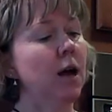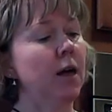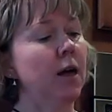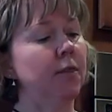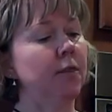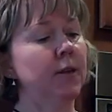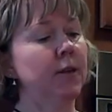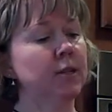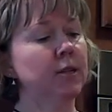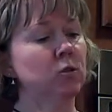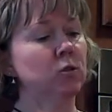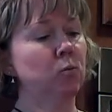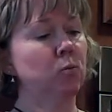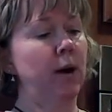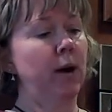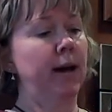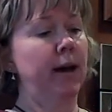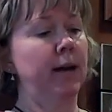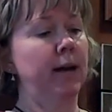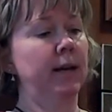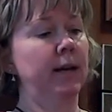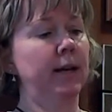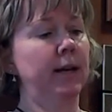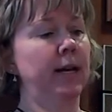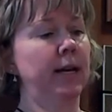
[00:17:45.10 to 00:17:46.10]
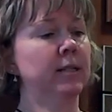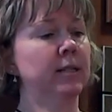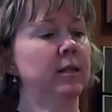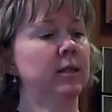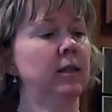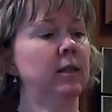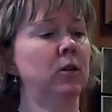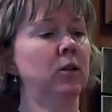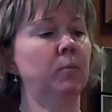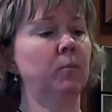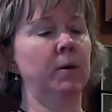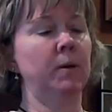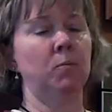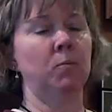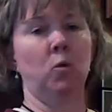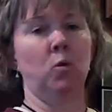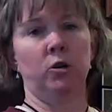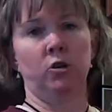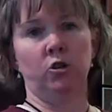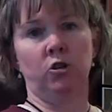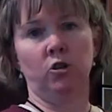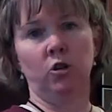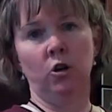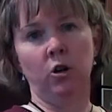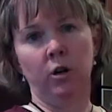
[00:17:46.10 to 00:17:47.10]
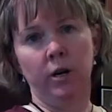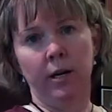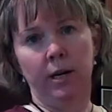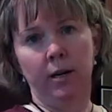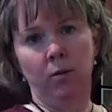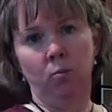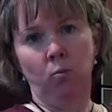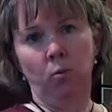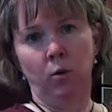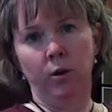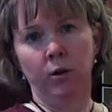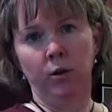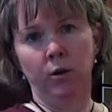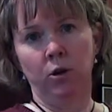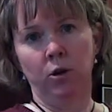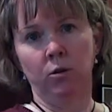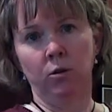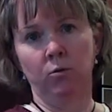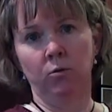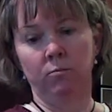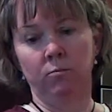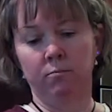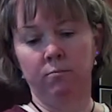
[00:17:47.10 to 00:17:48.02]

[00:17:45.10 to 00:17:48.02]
This way, it's a little bit more sturdy when you're